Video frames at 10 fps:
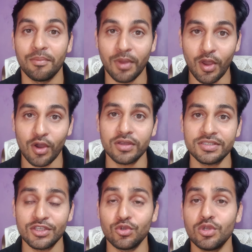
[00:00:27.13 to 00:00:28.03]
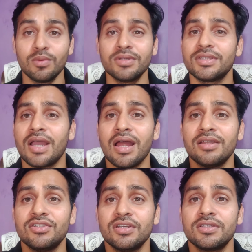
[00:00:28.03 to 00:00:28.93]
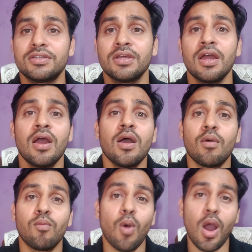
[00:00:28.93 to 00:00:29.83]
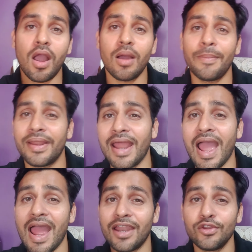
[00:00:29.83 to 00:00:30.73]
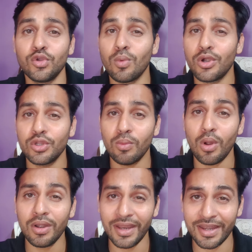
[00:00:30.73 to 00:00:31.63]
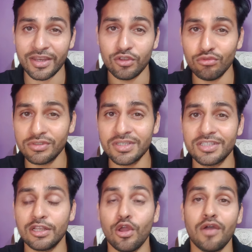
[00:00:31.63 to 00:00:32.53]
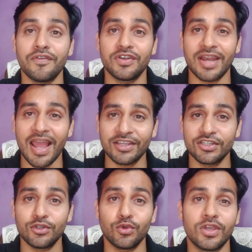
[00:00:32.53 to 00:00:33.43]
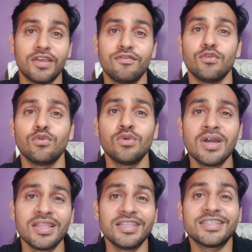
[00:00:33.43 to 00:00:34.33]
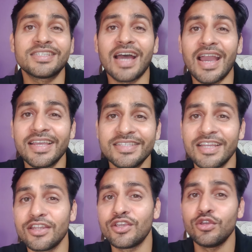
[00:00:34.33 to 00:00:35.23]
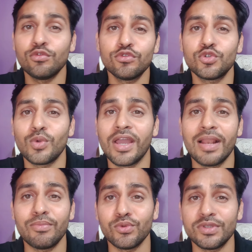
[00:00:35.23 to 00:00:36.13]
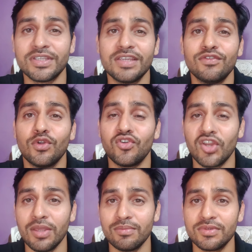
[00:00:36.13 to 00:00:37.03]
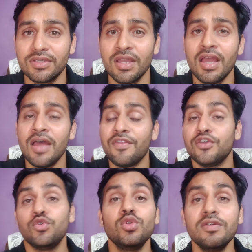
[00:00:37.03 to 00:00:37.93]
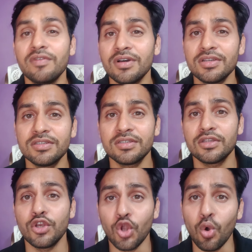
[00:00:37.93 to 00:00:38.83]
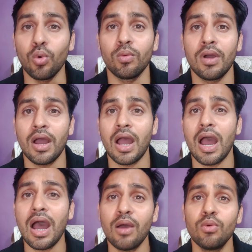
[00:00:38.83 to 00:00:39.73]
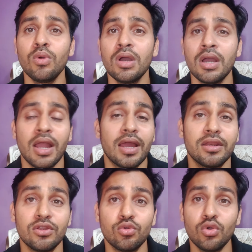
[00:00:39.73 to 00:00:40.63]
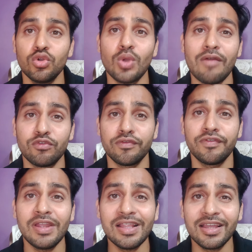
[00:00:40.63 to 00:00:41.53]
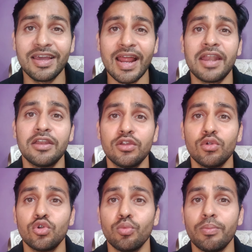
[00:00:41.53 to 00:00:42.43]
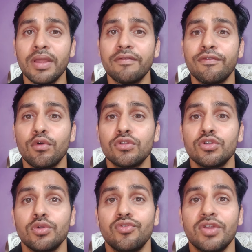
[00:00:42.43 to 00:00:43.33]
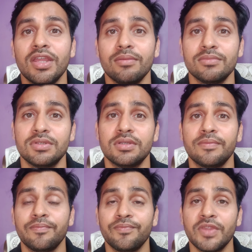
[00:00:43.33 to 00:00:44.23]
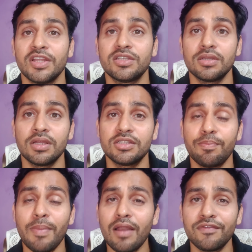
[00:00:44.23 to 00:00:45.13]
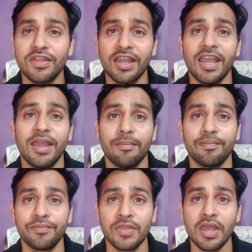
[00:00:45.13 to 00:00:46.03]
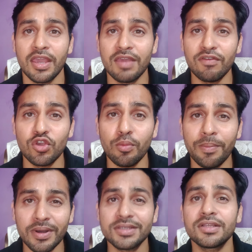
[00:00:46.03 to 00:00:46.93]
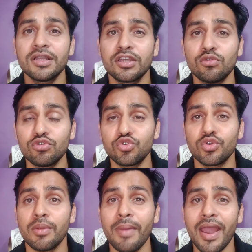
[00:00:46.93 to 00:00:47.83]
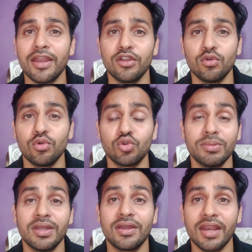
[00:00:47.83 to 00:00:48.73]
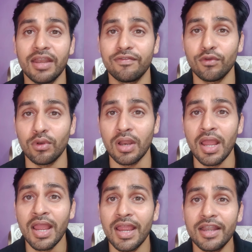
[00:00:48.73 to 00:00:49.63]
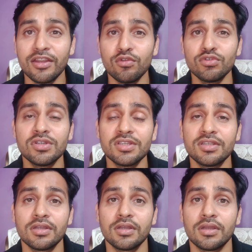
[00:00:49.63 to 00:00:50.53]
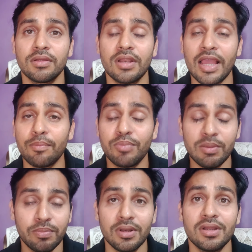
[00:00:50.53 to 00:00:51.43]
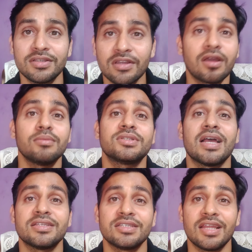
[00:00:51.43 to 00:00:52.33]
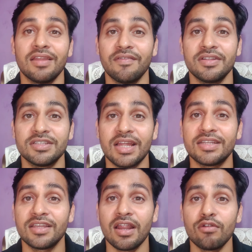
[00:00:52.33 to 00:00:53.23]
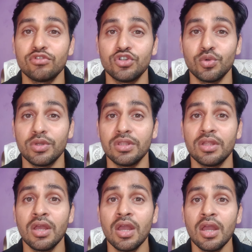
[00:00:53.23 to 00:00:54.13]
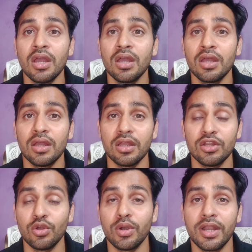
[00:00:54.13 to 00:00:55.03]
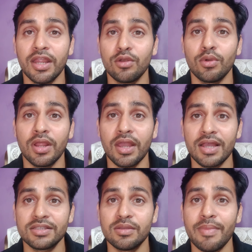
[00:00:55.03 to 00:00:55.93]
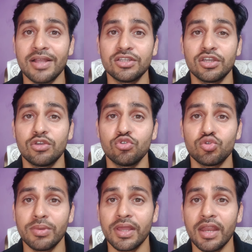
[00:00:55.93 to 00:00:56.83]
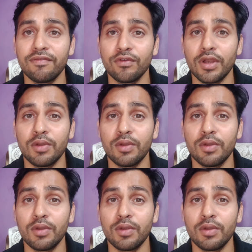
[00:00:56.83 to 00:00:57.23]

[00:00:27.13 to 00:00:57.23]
Because the universe can't just walk up and hand you what you want. It uses the law of attraction to give you the signs and cues to help you receive your dreams. The universe know how and you know you have to feel the gratitude to bring forth your dreams. It's it's part of the game giving you personal cues to remind you to be grateful. It uses like people, circumstances and events that surrounds you in in your day to day as the magic cues to be grateful.